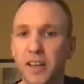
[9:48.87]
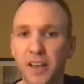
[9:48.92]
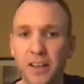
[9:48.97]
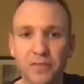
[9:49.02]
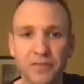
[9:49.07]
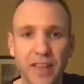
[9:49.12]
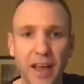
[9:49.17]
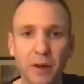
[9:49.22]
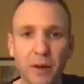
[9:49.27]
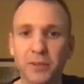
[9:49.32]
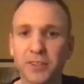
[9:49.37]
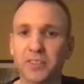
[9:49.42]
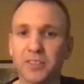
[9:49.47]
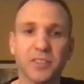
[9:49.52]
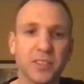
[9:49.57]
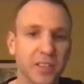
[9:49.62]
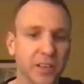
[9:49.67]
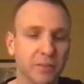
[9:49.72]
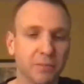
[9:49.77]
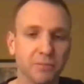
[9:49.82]
that
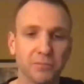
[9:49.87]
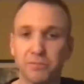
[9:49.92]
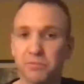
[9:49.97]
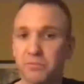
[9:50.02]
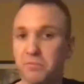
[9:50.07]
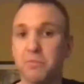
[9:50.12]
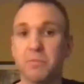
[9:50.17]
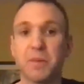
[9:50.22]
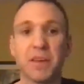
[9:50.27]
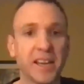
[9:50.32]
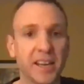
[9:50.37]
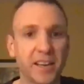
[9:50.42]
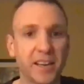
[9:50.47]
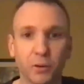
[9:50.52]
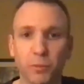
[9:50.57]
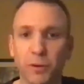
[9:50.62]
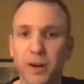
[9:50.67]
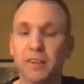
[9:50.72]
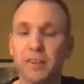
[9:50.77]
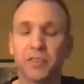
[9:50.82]
was, you know, mean
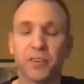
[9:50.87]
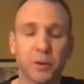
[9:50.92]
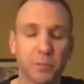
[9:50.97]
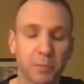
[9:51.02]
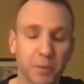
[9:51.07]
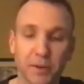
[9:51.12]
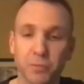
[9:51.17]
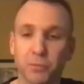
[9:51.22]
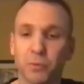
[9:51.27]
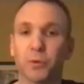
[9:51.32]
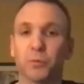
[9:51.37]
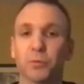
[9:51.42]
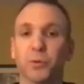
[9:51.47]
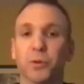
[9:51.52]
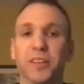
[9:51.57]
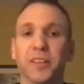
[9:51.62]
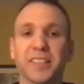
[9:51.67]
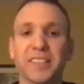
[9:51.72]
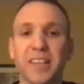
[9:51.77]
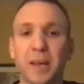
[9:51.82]
or whatever, but we're
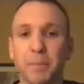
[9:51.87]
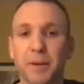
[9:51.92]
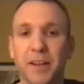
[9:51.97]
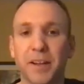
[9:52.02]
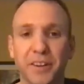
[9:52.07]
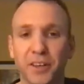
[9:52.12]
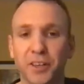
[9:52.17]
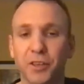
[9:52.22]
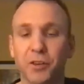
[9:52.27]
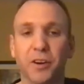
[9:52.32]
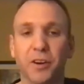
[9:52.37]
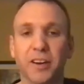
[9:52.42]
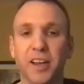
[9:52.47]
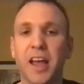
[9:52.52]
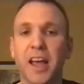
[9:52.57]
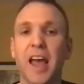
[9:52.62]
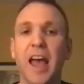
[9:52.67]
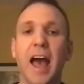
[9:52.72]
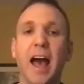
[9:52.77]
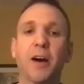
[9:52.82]
really stepping in there and going,
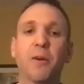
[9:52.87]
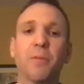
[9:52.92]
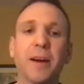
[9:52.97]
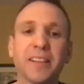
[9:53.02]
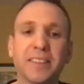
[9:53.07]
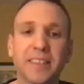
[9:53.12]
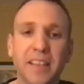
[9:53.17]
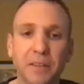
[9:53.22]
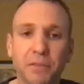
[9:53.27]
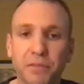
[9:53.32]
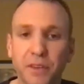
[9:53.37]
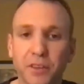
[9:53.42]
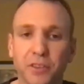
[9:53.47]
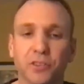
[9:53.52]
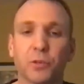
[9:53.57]
how might they feel?